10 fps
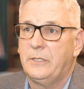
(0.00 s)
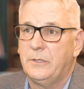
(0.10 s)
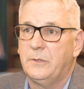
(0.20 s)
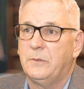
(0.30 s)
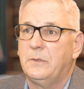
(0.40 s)

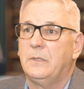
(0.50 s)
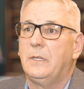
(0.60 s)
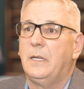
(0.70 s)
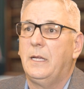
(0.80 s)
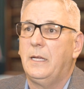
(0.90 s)
do
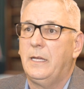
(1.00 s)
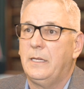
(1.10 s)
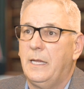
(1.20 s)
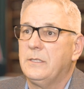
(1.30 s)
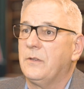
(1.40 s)

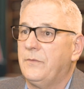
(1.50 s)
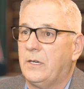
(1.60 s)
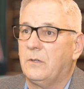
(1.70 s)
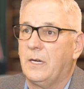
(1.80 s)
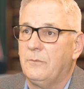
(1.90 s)
as a
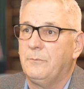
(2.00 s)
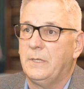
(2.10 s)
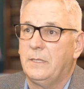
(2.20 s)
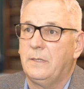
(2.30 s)
federal government.